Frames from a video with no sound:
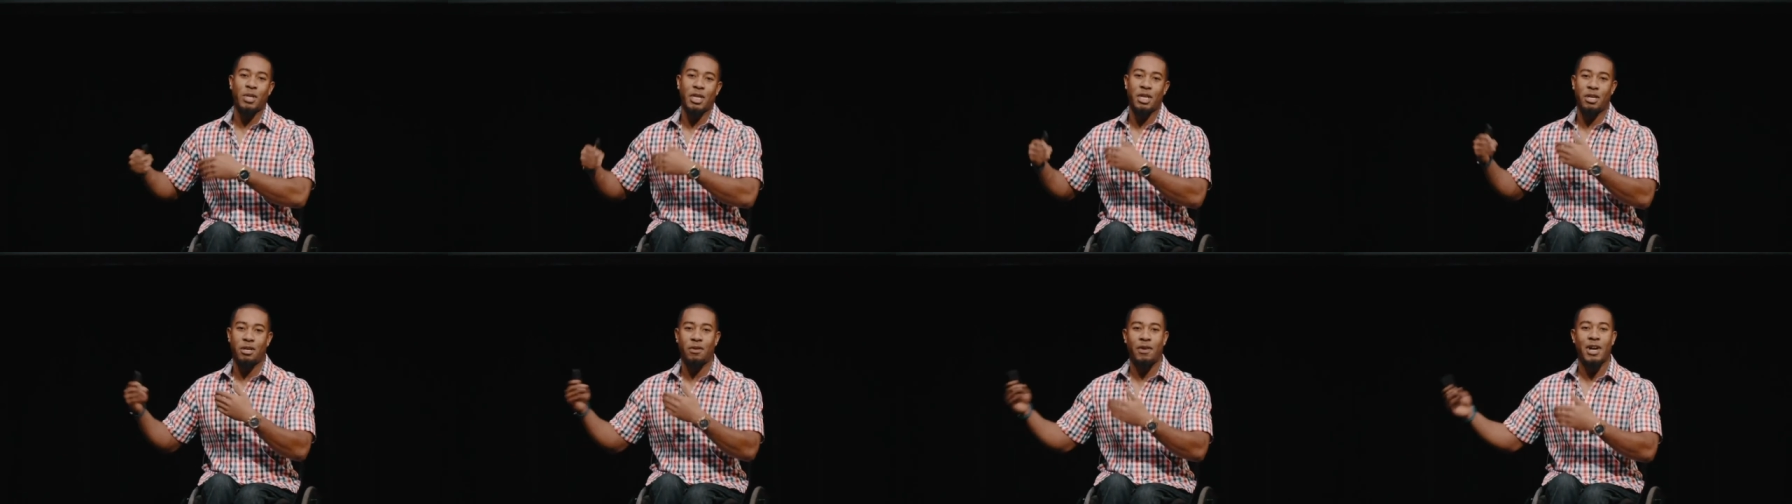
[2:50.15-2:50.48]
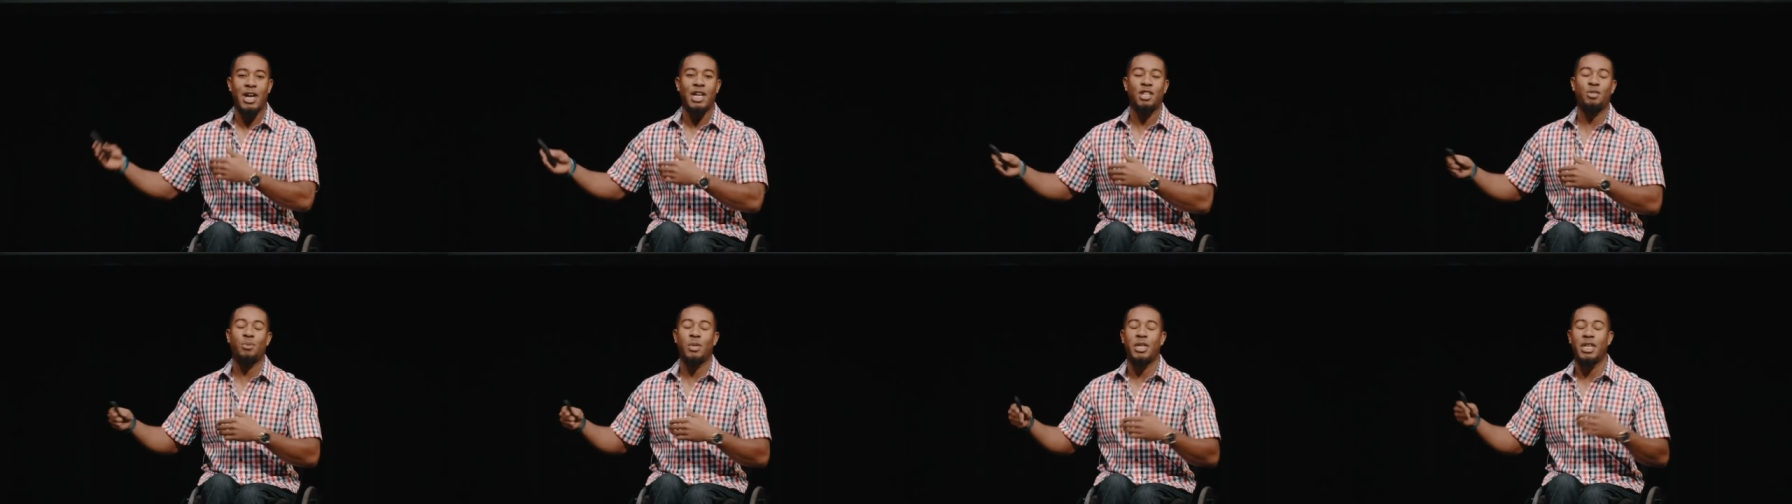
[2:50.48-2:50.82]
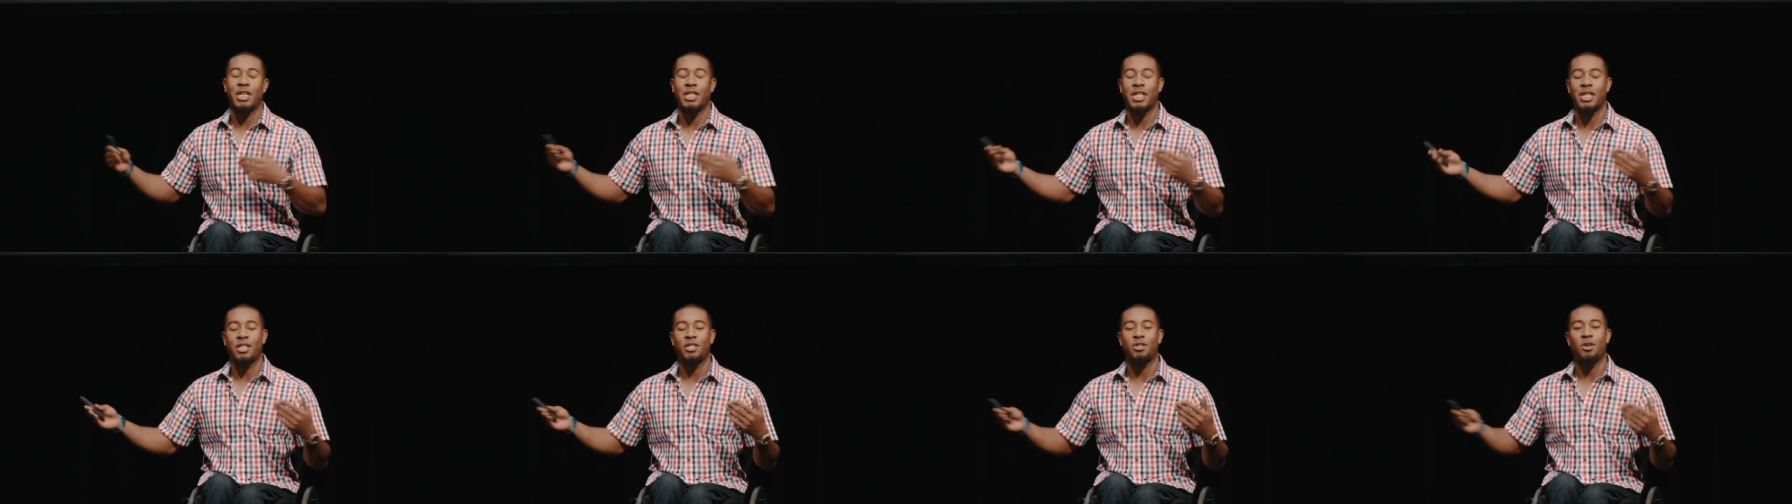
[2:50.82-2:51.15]
I can graduate and
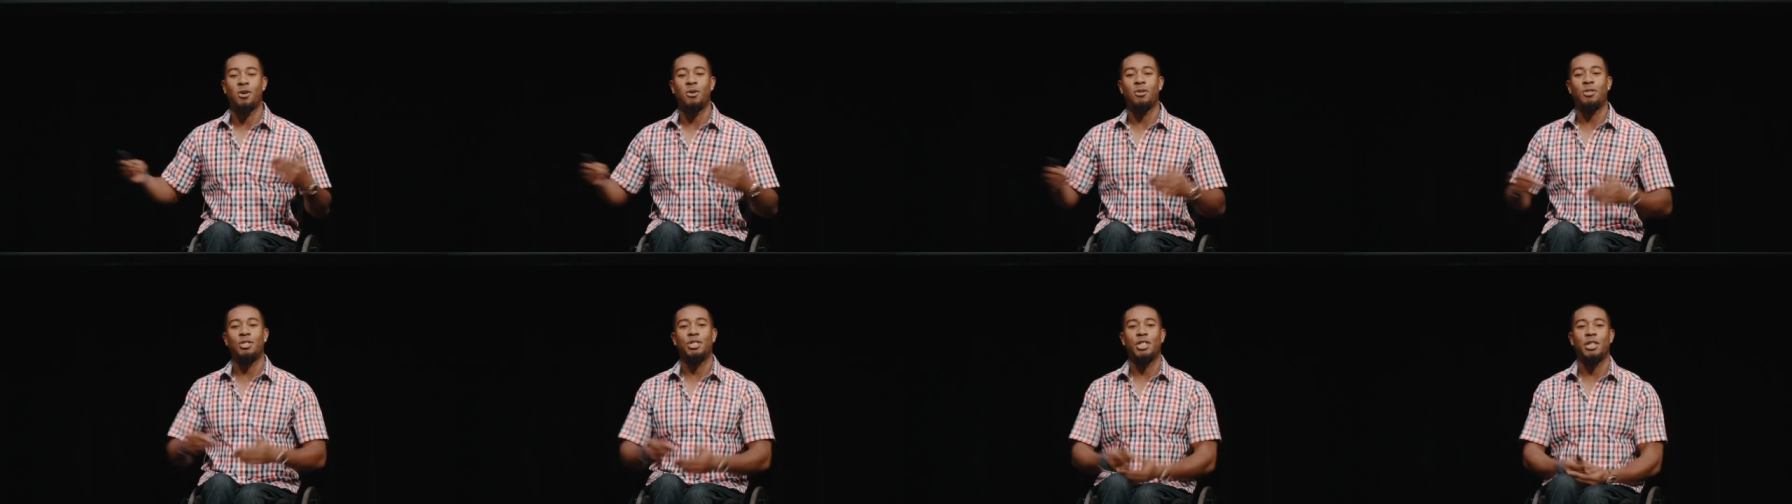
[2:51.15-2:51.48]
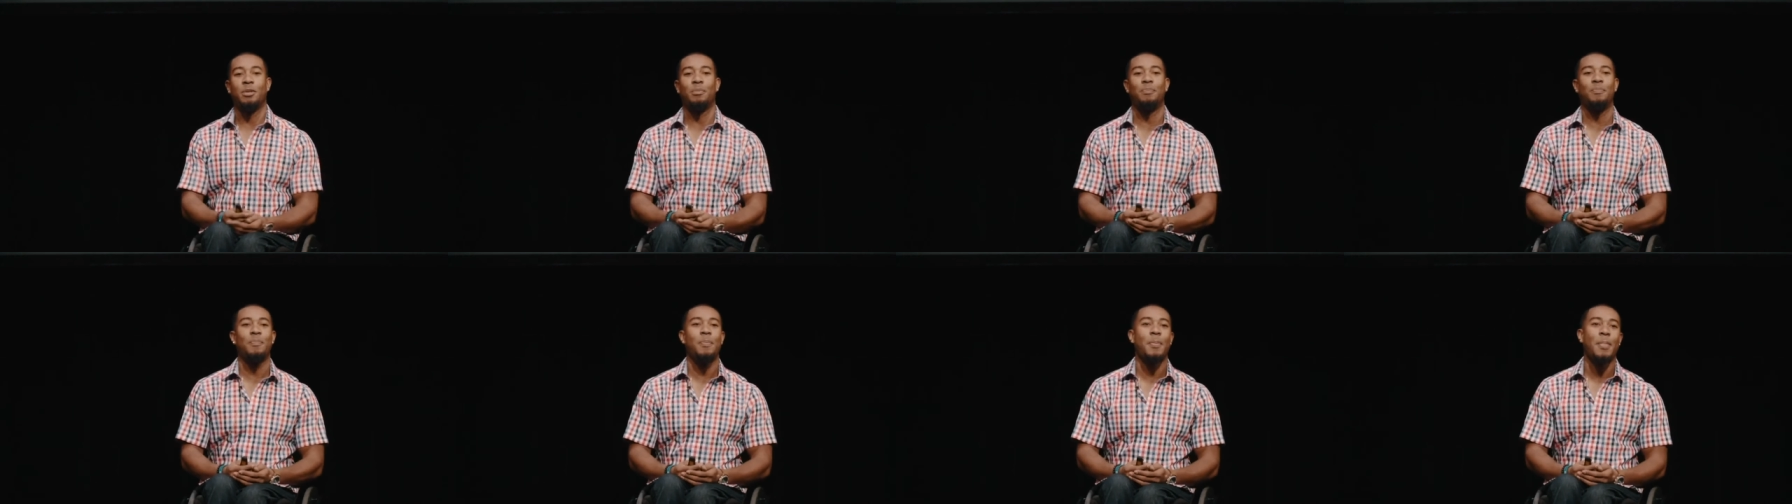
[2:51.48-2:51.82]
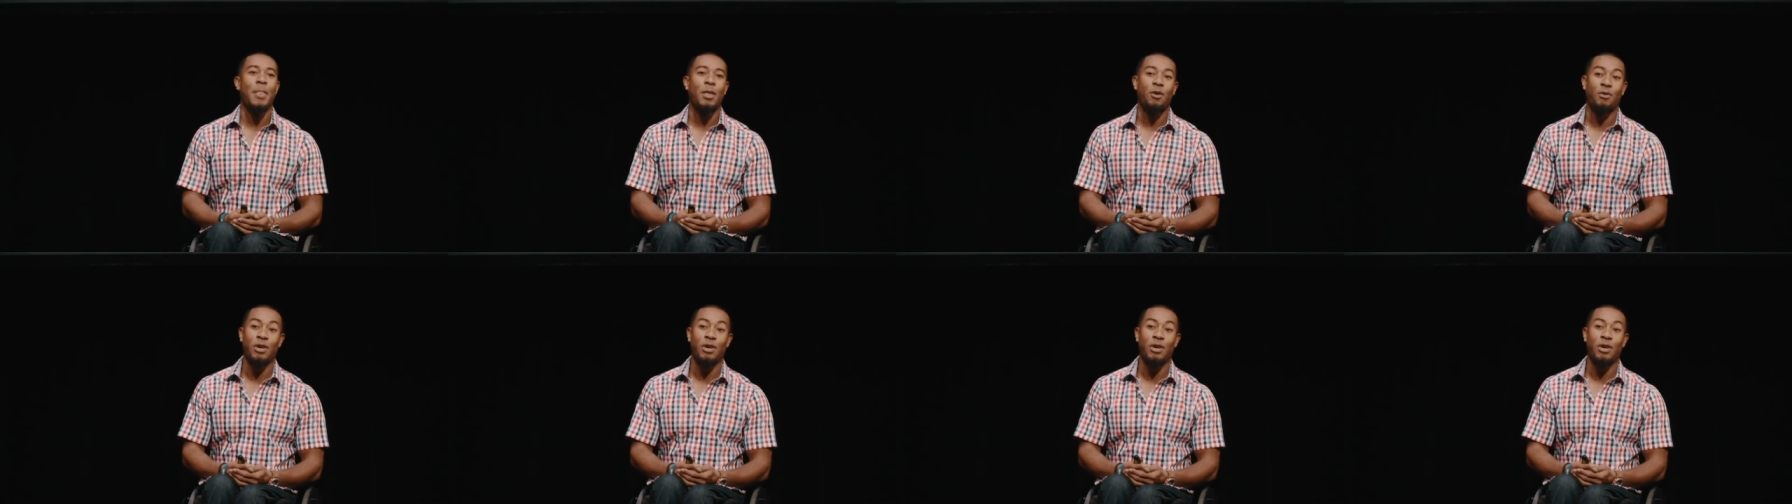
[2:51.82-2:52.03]
get that scholarship.